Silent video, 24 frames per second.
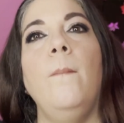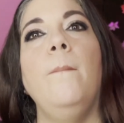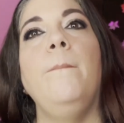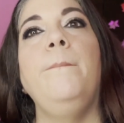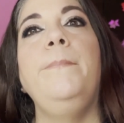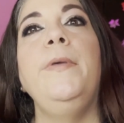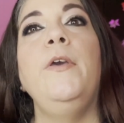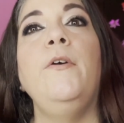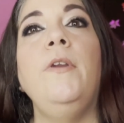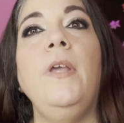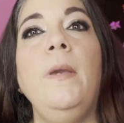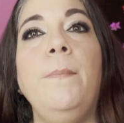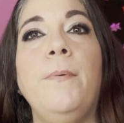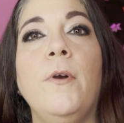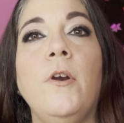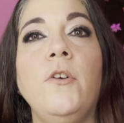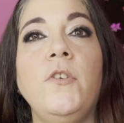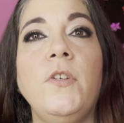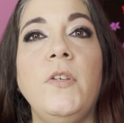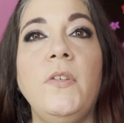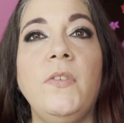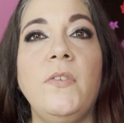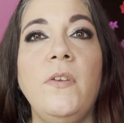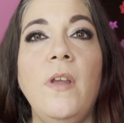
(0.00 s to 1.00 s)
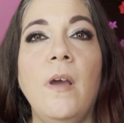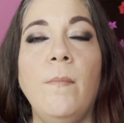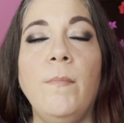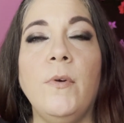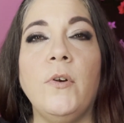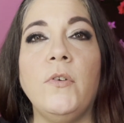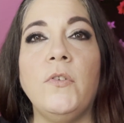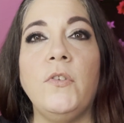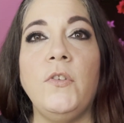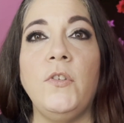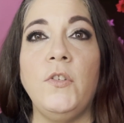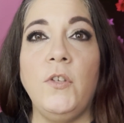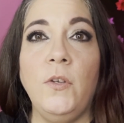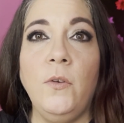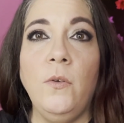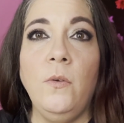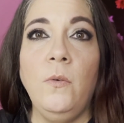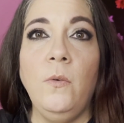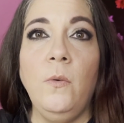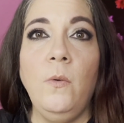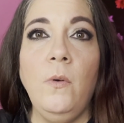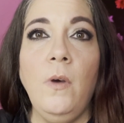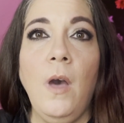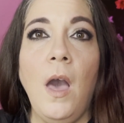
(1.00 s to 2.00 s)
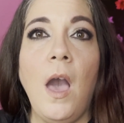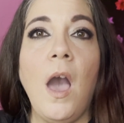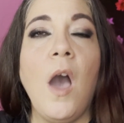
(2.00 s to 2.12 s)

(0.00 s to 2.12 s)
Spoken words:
Beauty purchase number 2